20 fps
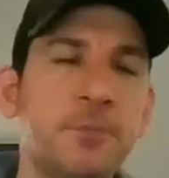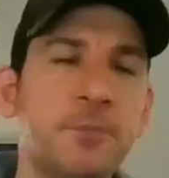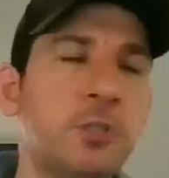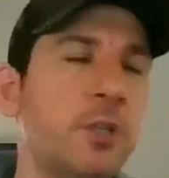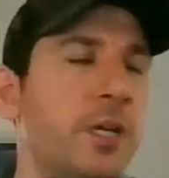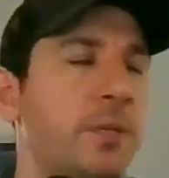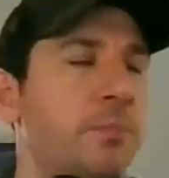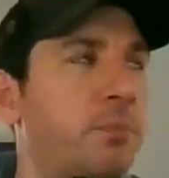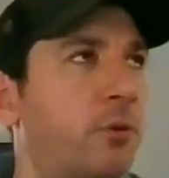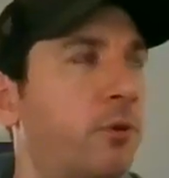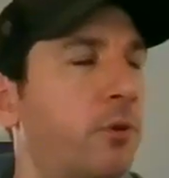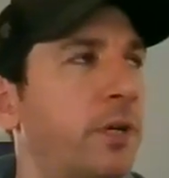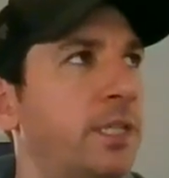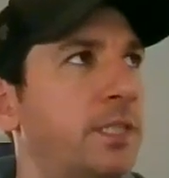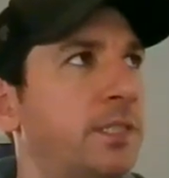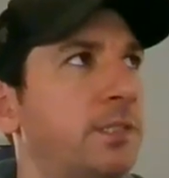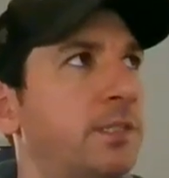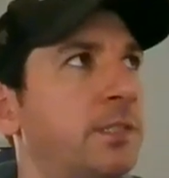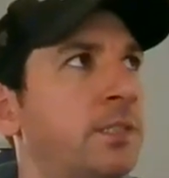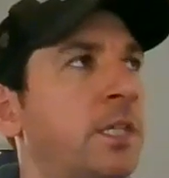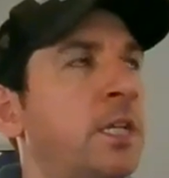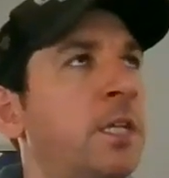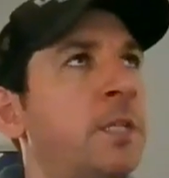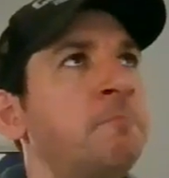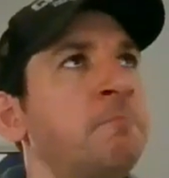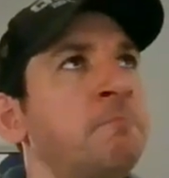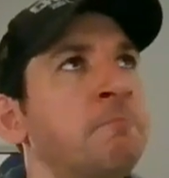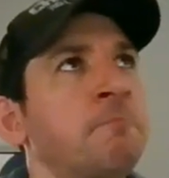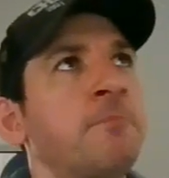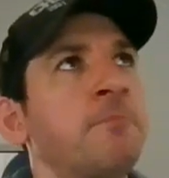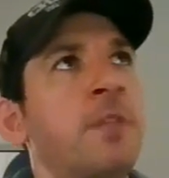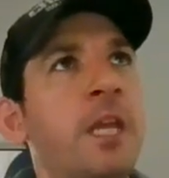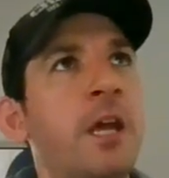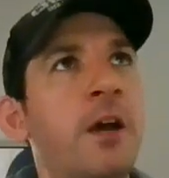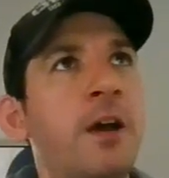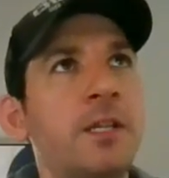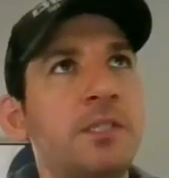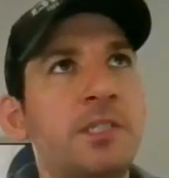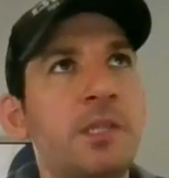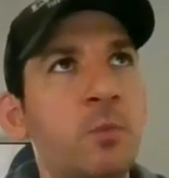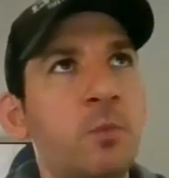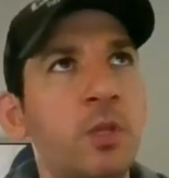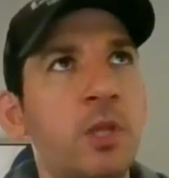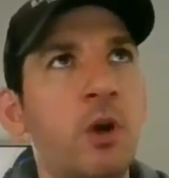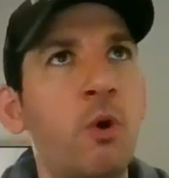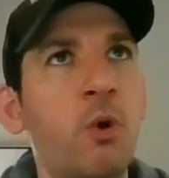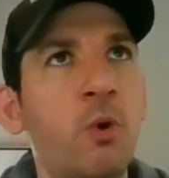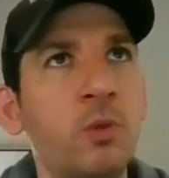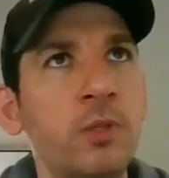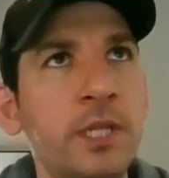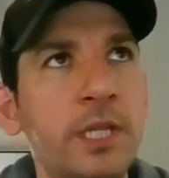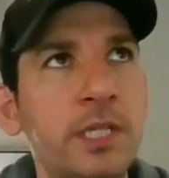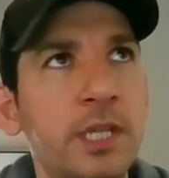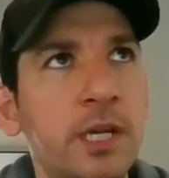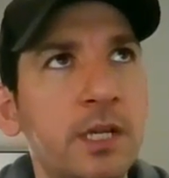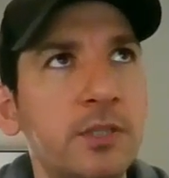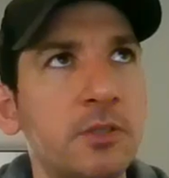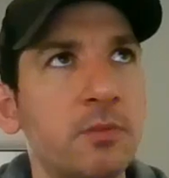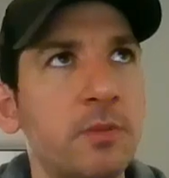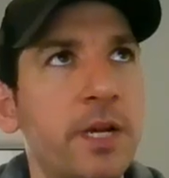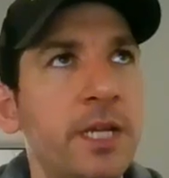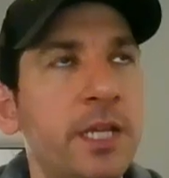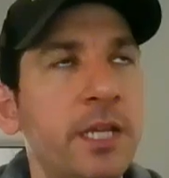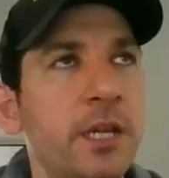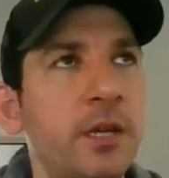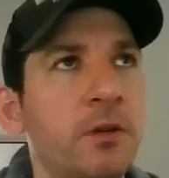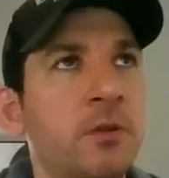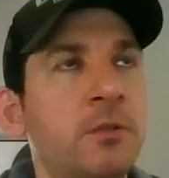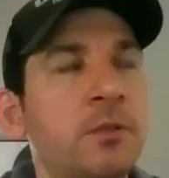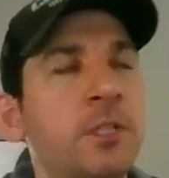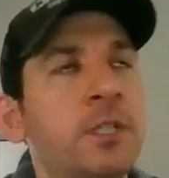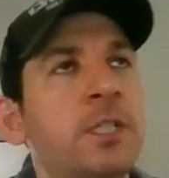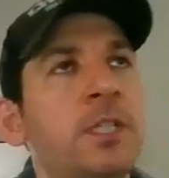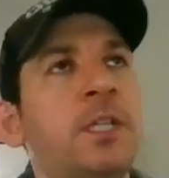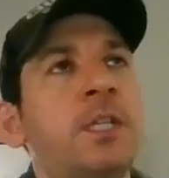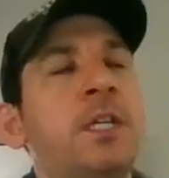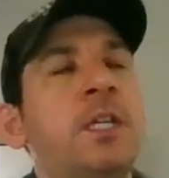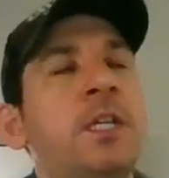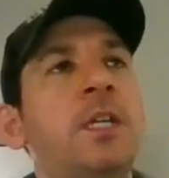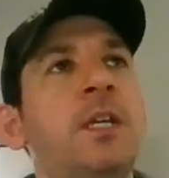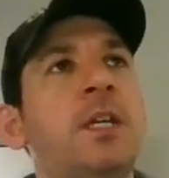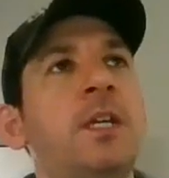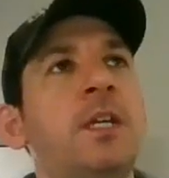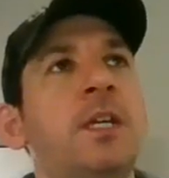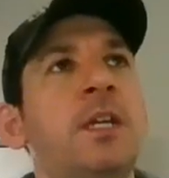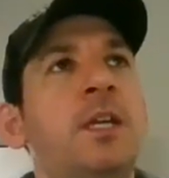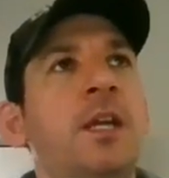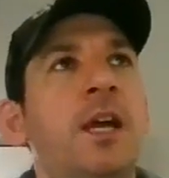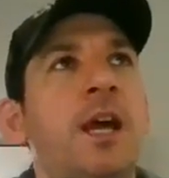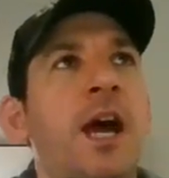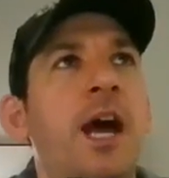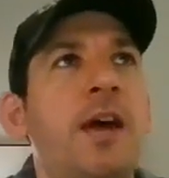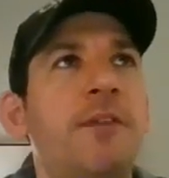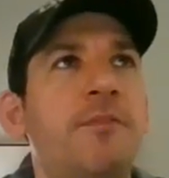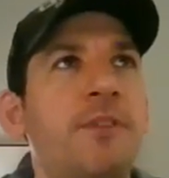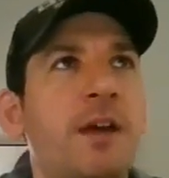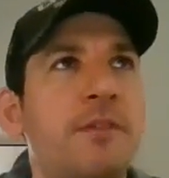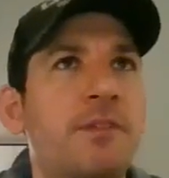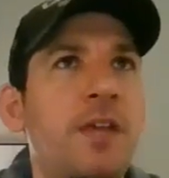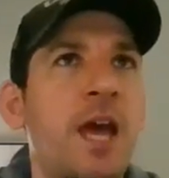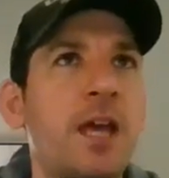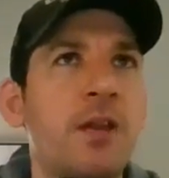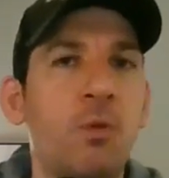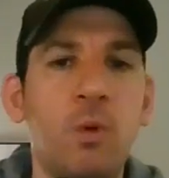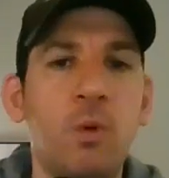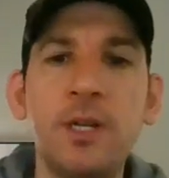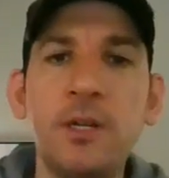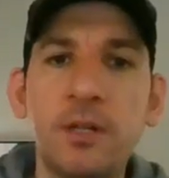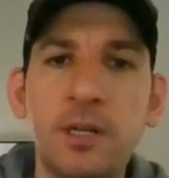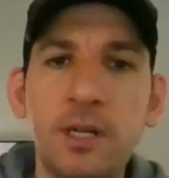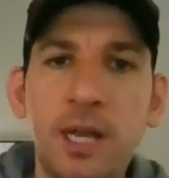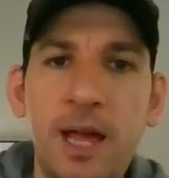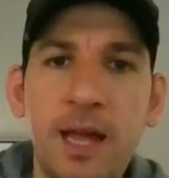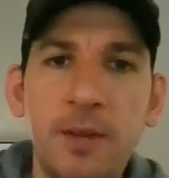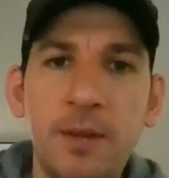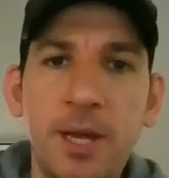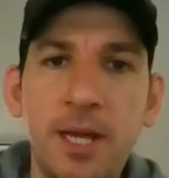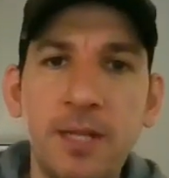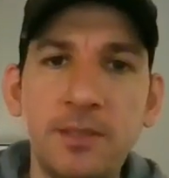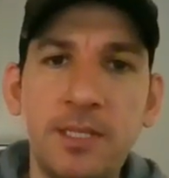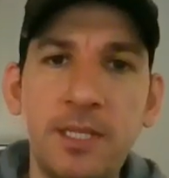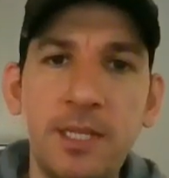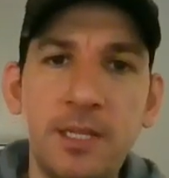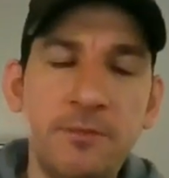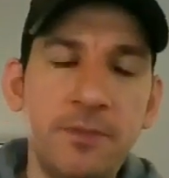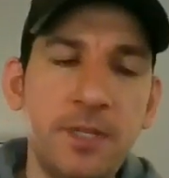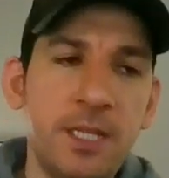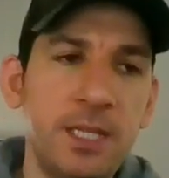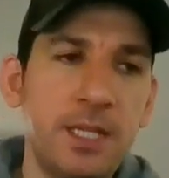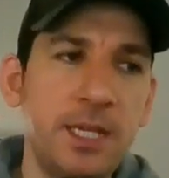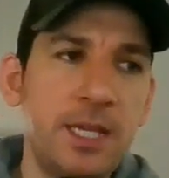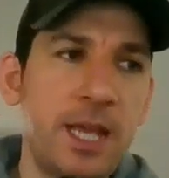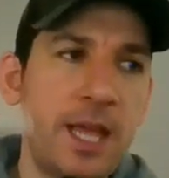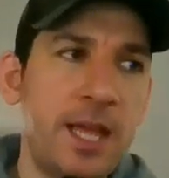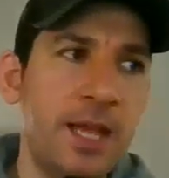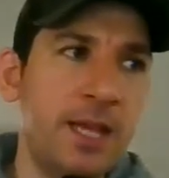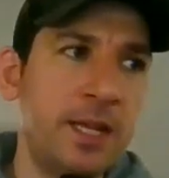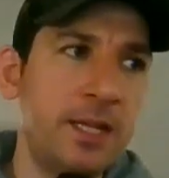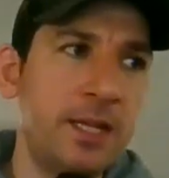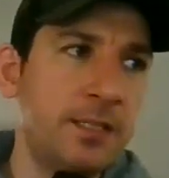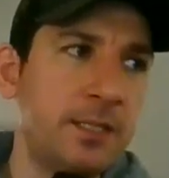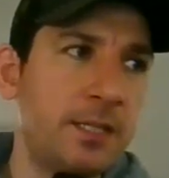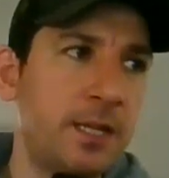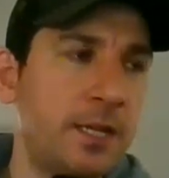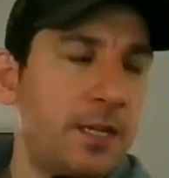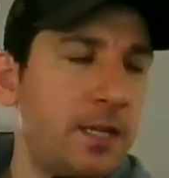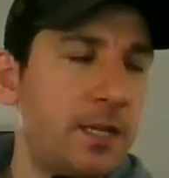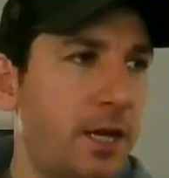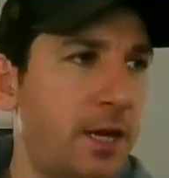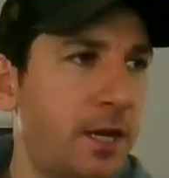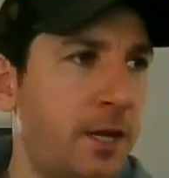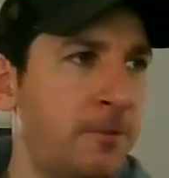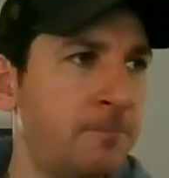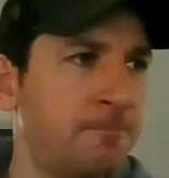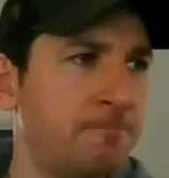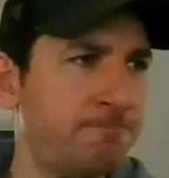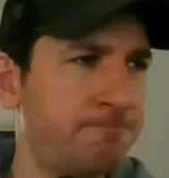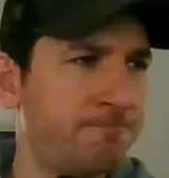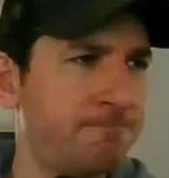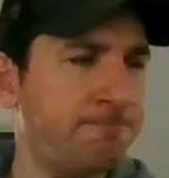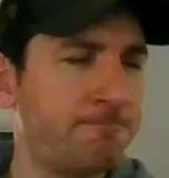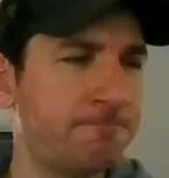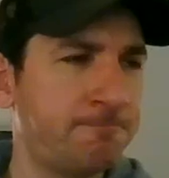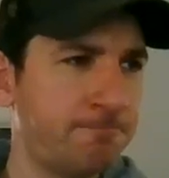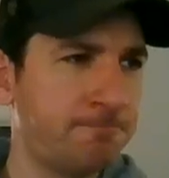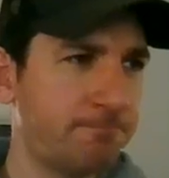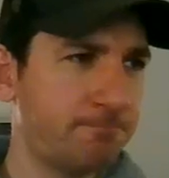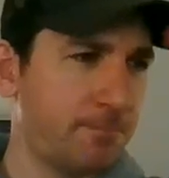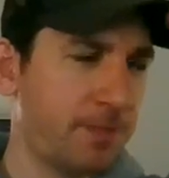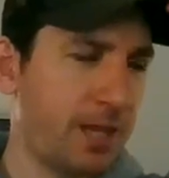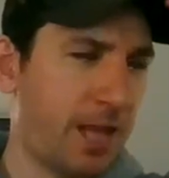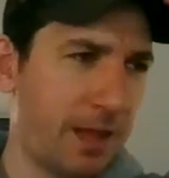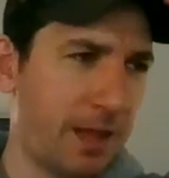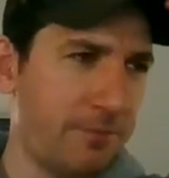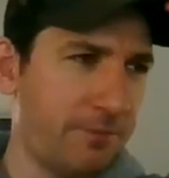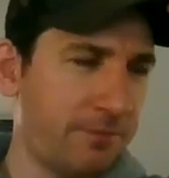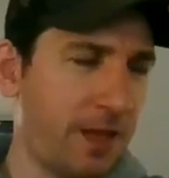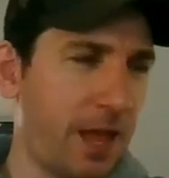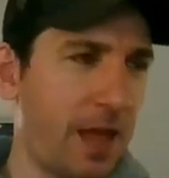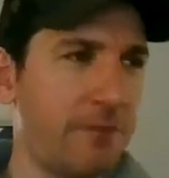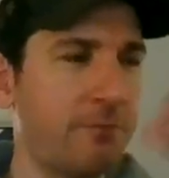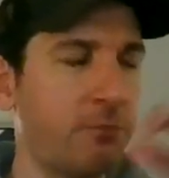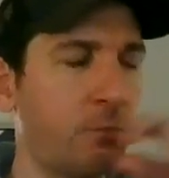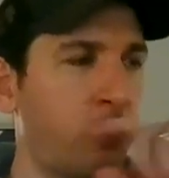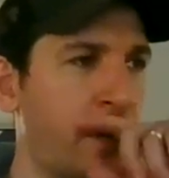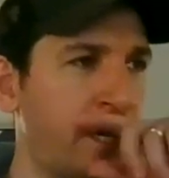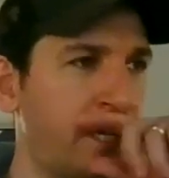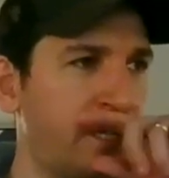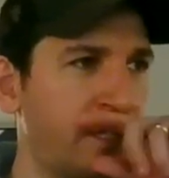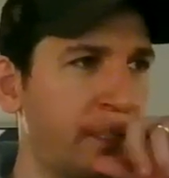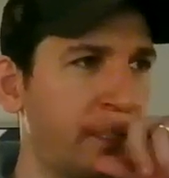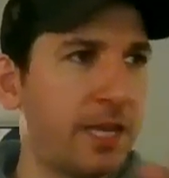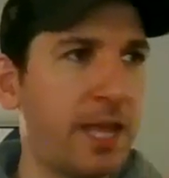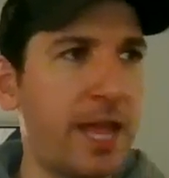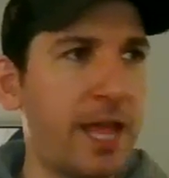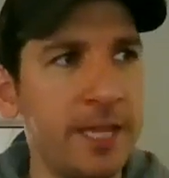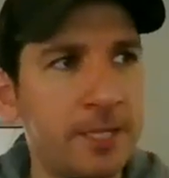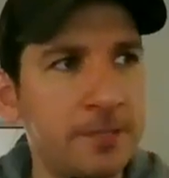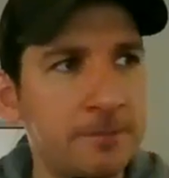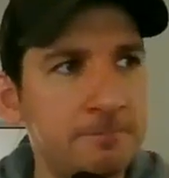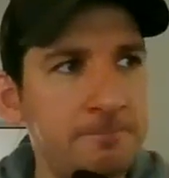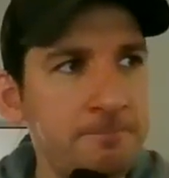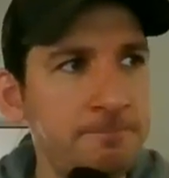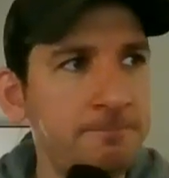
great points. Yeah, as someone that only does radio, I've kind of wondered a lot about TV, and I've wondered, like,